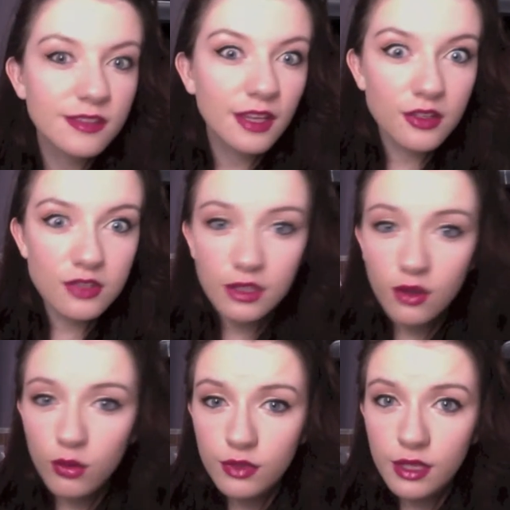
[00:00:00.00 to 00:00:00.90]
I usually like
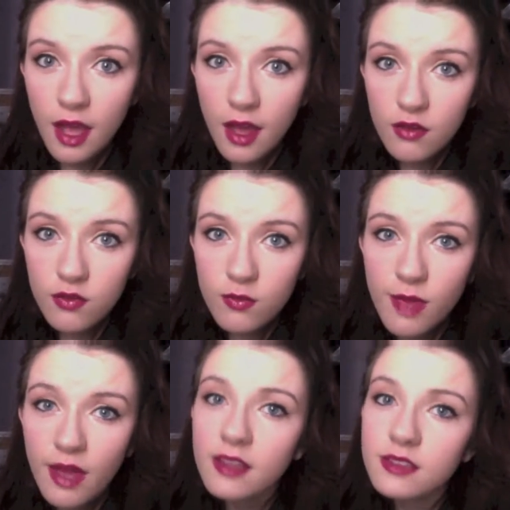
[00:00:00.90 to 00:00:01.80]
only have
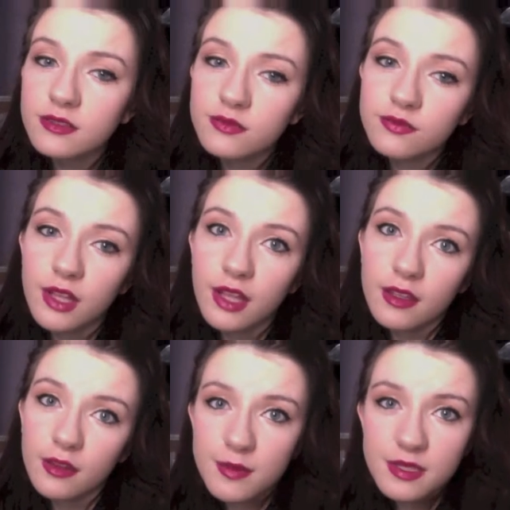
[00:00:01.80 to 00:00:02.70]
matte like
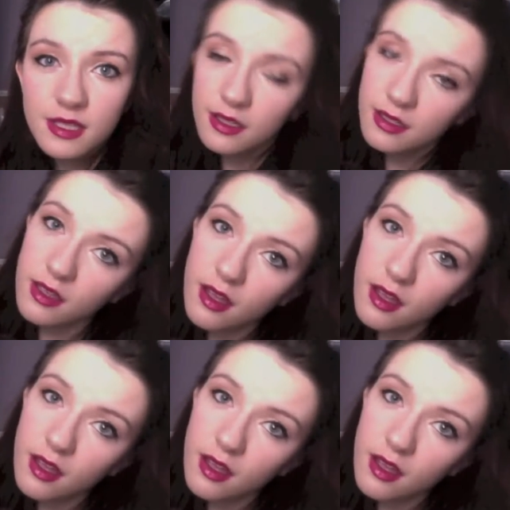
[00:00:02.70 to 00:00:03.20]
lipstick,